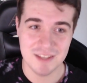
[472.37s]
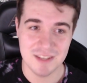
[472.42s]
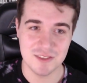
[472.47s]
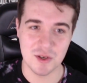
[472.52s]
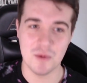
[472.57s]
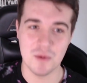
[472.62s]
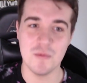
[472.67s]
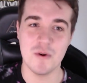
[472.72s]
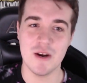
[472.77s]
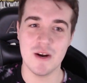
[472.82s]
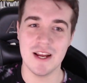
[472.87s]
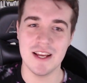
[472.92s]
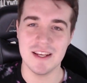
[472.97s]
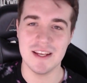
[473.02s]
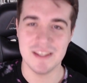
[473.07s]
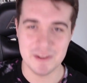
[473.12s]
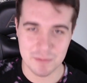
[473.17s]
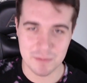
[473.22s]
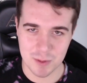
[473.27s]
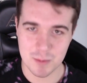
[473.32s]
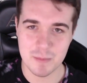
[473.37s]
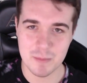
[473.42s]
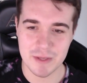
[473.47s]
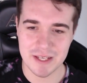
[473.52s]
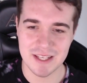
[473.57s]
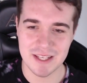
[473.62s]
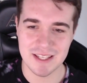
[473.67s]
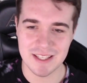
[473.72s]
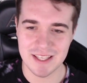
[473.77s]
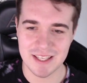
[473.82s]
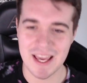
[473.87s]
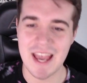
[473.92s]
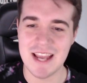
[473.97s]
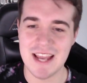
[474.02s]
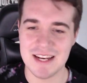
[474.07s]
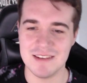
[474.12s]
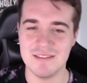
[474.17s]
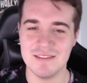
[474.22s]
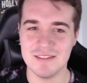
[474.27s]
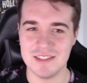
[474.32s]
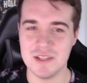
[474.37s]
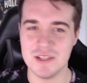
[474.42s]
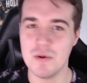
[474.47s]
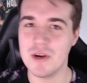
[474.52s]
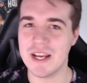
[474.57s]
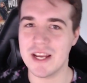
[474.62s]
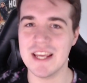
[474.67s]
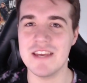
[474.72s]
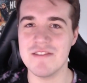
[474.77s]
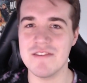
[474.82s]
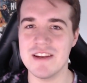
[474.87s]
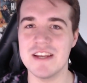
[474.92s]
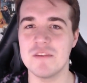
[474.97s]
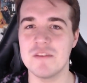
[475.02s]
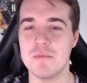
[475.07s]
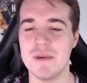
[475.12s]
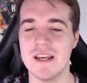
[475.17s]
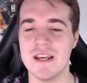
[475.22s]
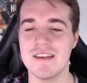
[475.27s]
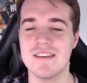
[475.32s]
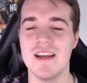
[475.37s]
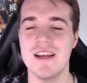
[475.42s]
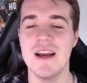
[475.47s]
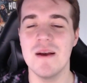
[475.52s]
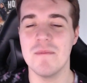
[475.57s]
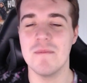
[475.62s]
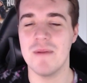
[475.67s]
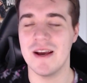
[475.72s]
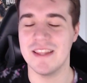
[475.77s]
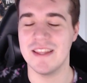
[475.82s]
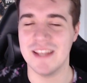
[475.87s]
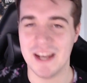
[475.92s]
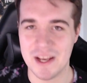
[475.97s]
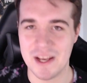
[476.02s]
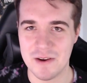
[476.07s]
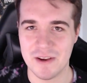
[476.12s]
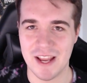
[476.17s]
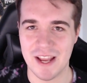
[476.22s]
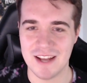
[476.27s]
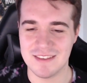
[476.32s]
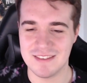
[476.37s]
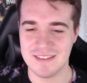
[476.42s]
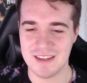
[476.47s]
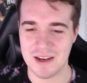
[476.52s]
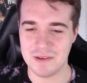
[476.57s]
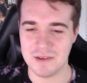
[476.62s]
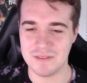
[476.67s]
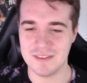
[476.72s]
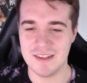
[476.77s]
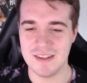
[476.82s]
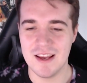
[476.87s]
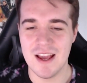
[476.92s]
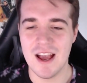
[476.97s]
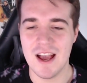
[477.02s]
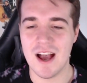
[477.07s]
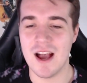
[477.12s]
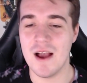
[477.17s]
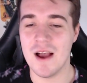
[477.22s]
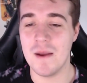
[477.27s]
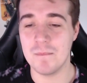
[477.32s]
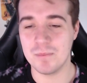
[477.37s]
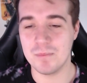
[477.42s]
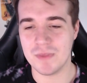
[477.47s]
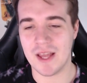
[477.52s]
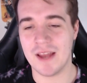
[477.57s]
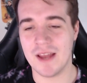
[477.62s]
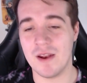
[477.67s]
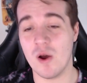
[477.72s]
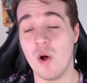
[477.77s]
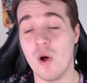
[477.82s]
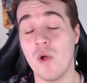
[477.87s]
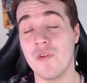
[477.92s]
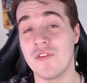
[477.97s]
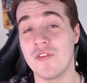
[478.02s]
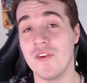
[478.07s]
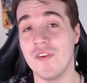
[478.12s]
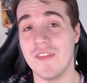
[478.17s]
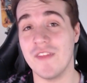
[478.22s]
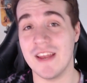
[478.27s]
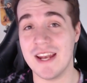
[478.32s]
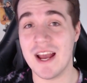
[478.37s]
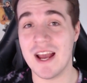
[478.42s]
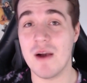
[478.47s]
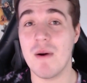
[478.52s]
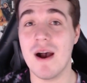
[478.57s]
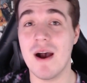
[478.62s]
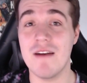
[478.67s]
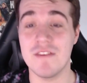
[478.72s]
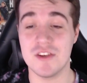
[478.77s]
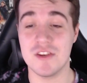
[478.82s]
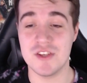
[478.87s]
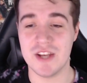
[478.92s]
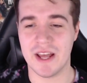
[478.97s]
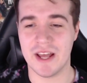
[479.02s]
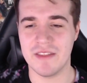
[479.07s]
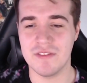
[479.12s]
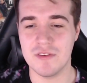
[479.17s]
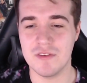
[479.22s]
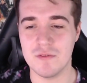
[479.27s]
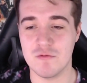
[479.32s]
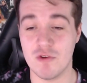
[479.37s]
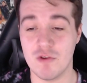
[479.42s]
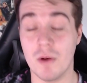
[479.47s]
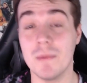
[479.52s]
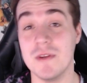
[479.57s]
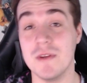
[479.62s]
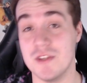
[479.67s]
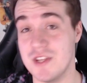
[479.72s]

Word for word: don't worry, you won't be getting, you won't get your ears pierced by the I O guard sounds. Um, and also they now have a chance of dropping